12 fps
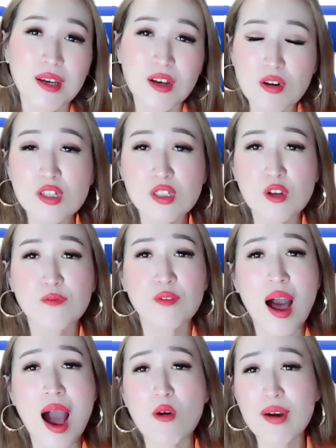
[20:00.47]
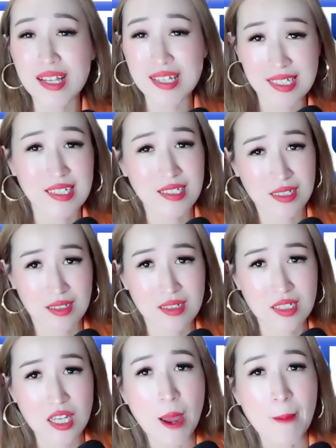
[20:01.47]
because of our
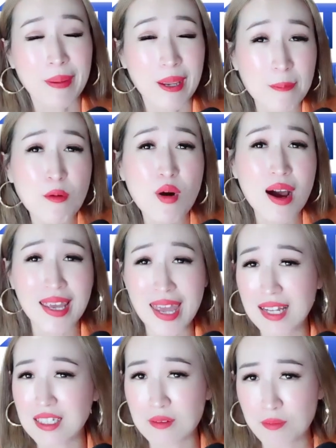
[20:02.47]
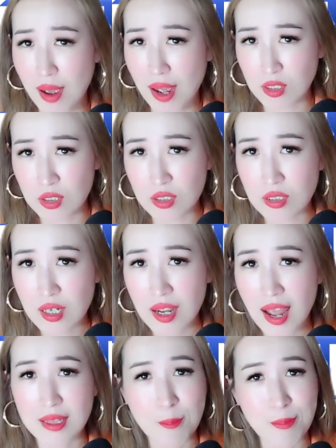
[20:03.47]
existence, people are getting better
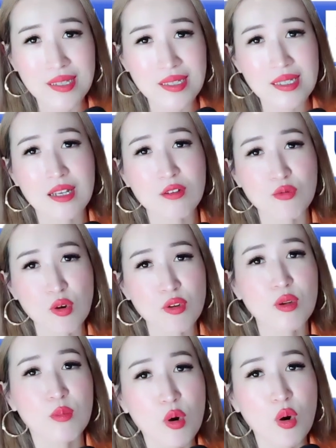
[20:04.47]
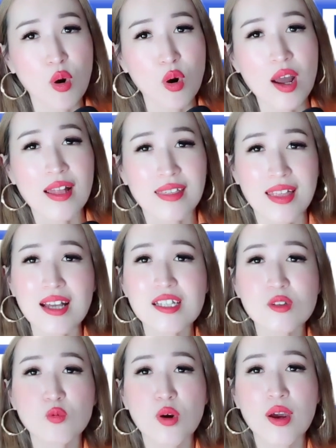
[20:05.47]
and the business are growing more,
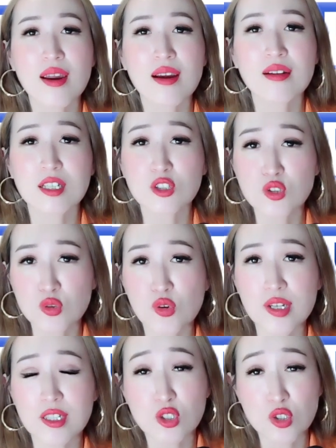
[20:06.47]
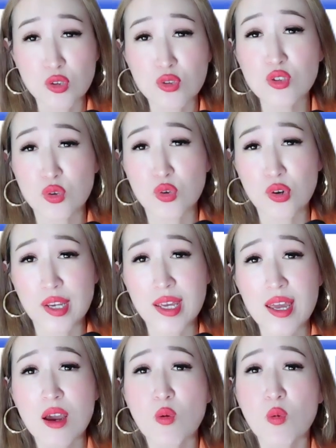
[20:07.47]
that's where the joy, the true
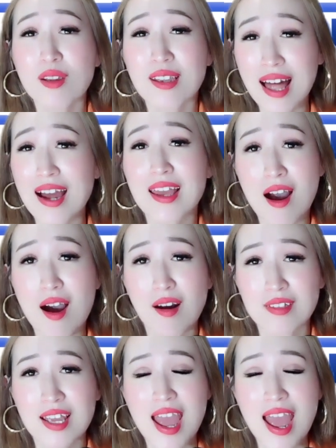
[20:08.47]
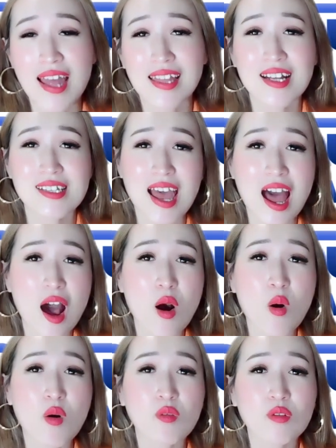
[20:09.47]
joy will lie on. And that's
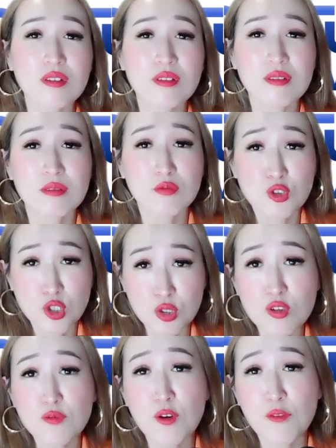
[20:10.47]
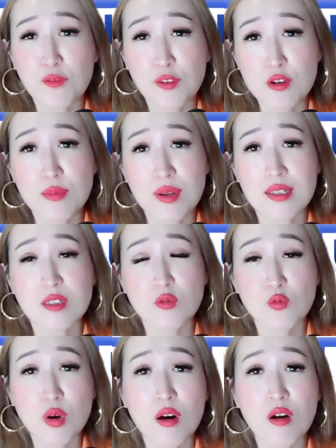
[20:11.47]
how true fulfillment
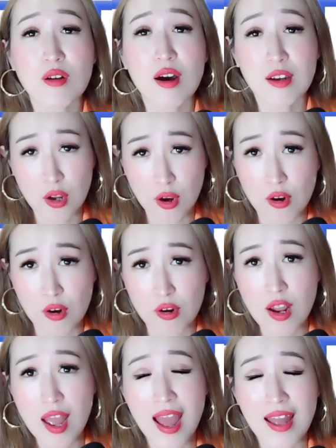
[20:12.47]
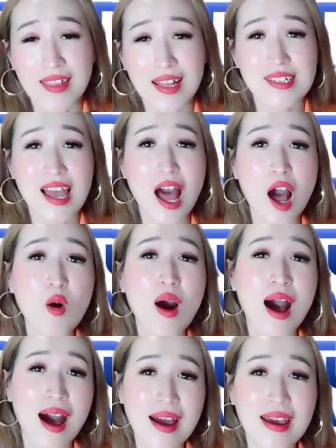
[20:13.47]
will occur. And that's
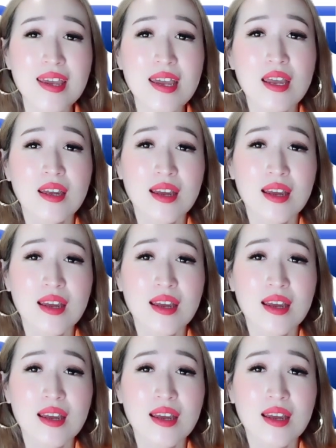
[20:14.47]
how I